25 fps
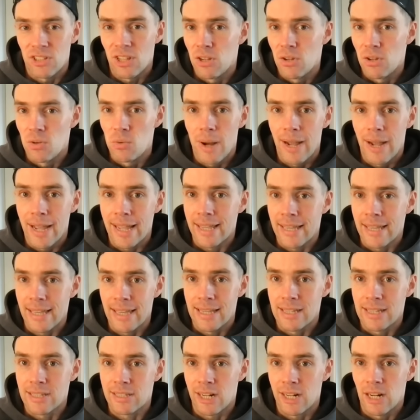no way
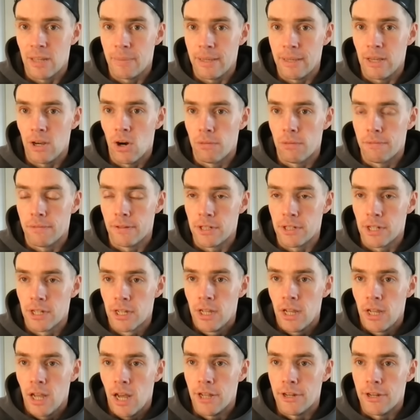he's going to be offered
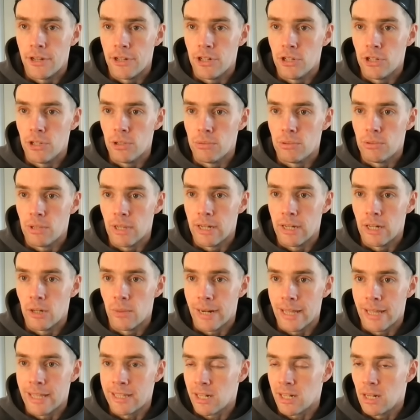a new deal
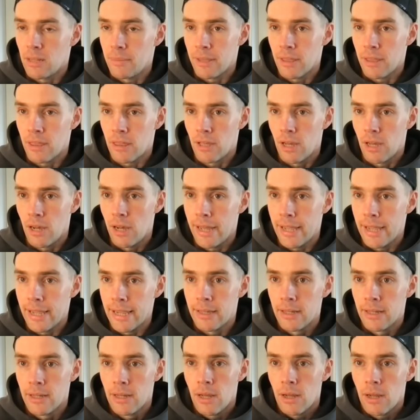when he's going to be
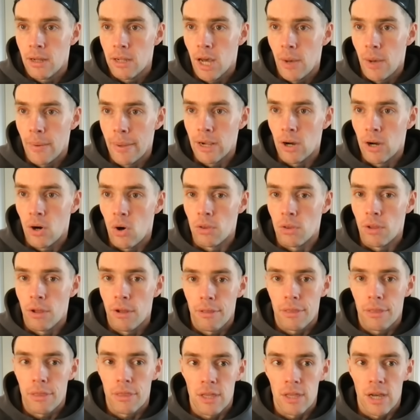30, going on
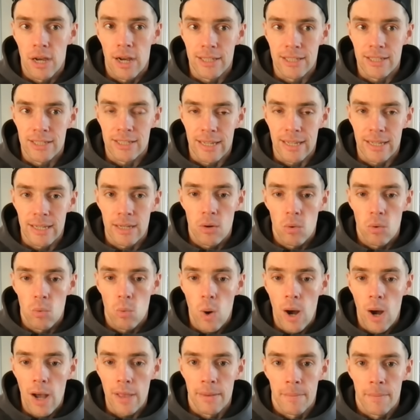
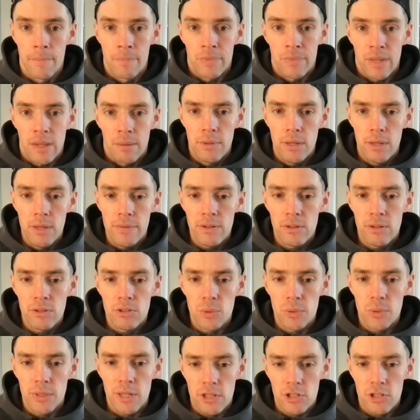31. Moving on
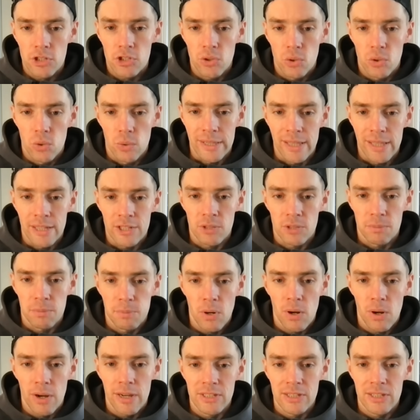to another story that
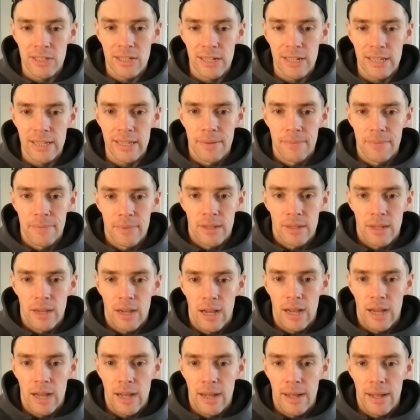surprisingly
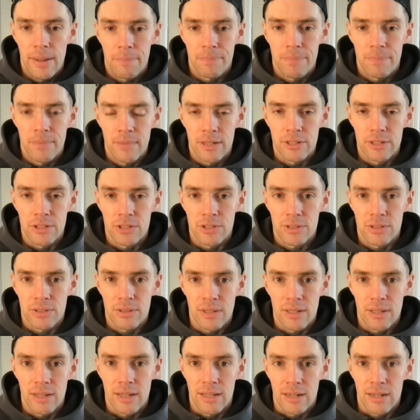
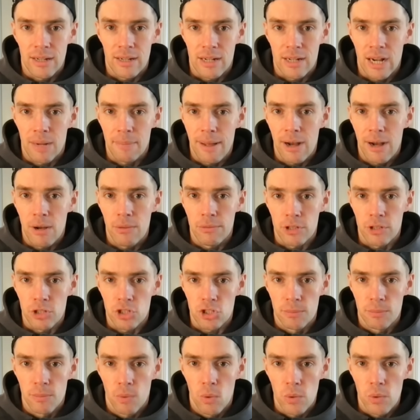has come out
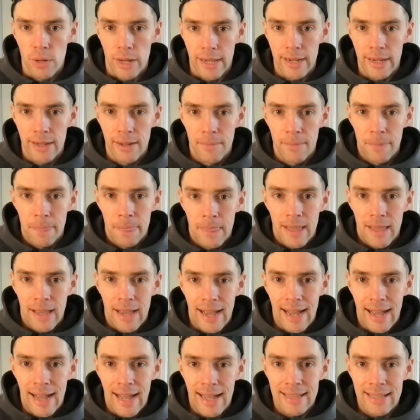this morning.
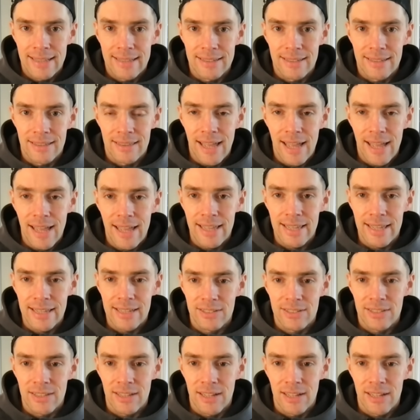And that is